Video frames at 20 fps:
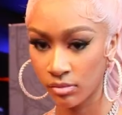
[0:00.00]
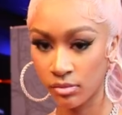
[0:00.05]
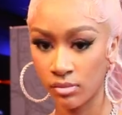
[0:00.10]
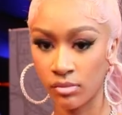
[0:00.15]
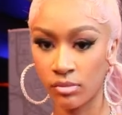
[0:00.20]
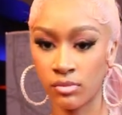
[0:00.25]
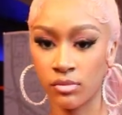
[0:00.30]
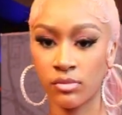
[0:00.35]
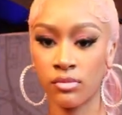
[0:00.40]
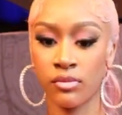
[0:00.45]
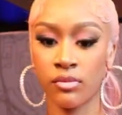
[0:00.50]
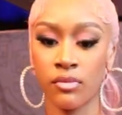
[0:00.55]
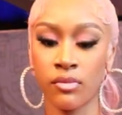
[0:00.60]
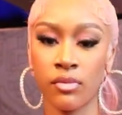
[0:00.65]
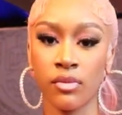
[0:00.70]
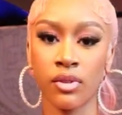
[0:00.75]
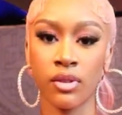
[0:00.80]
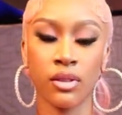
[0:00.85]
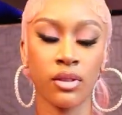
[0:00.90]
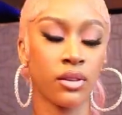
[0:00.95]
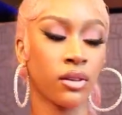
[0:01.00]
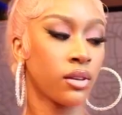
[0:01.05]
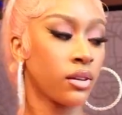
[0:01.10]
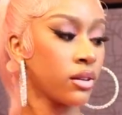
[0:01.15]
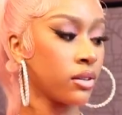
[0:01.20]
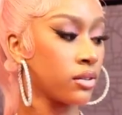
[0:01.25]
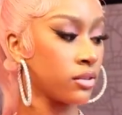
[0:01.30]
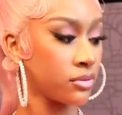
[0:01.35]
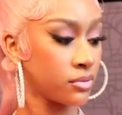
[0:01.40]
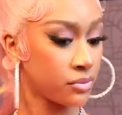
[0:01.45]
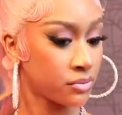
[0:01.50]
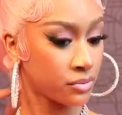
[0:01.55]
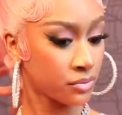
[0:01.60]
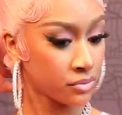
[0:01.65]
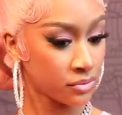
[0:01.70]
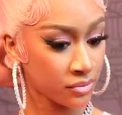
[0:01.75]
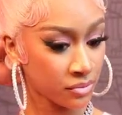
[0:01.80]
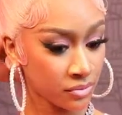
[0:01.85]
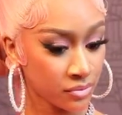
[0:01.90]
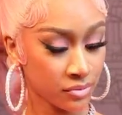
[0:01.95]

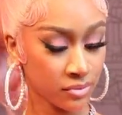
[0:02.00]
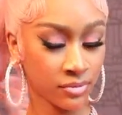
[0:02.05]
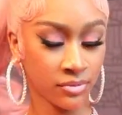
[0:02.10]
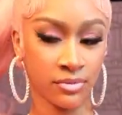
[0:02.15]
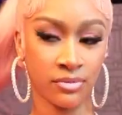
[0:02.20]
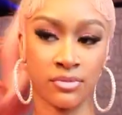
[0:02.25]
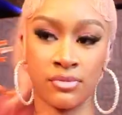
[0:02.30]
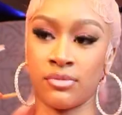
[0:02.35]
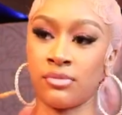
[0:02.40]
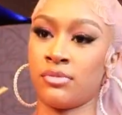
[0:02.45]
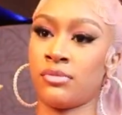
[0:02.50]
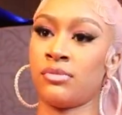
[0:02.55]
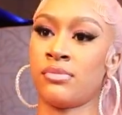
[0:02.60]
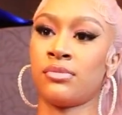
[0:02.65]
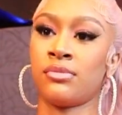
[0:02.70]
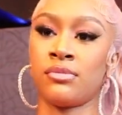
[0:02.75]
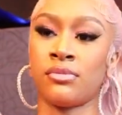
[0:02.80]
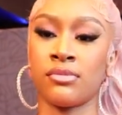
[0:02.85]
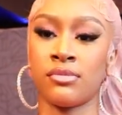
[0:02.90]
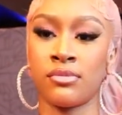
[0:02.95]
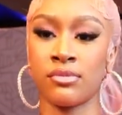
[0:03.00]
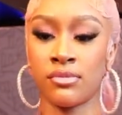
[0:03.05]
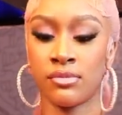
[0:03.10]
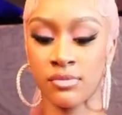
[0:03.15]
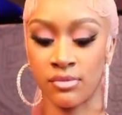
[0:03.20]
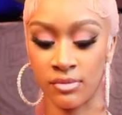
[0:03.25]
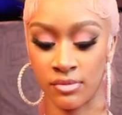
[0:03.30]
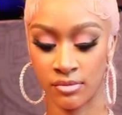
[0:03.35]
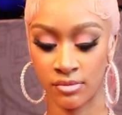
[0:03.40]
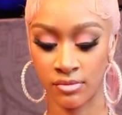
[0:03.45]
No words are spoken by the person on screen.